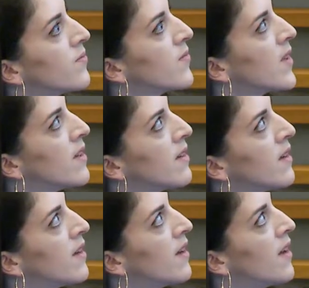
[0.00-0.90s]

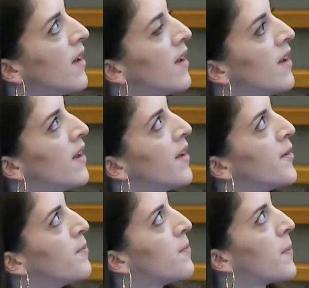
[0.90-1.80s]

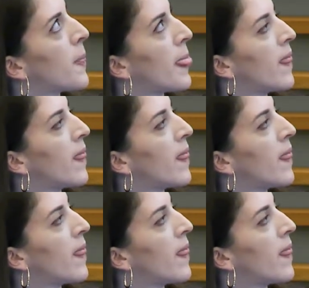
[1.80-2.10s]
No one is speaking in this clip.